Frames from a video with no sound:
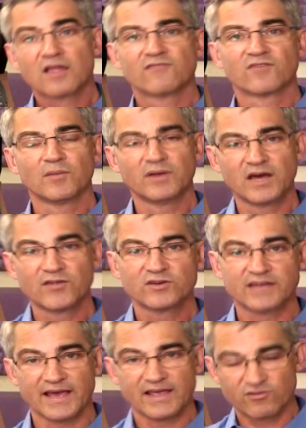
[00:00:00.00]
from another
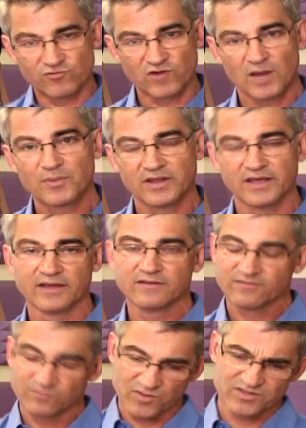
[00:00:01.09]
take, drop it
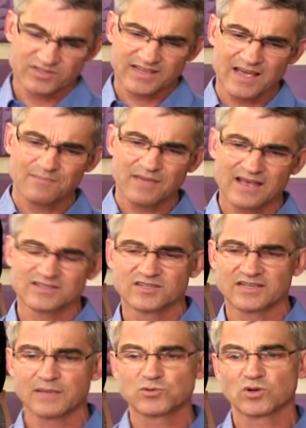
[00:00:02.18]
in with has the
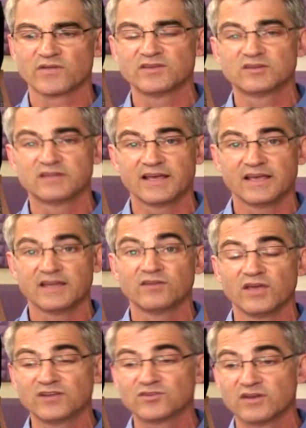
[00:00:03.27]
same sort of
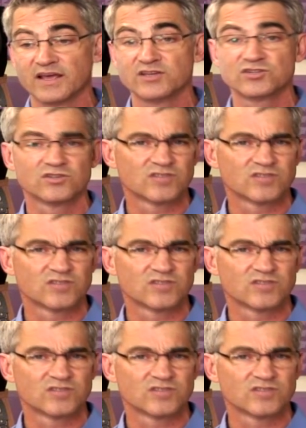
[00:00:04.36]
intonation,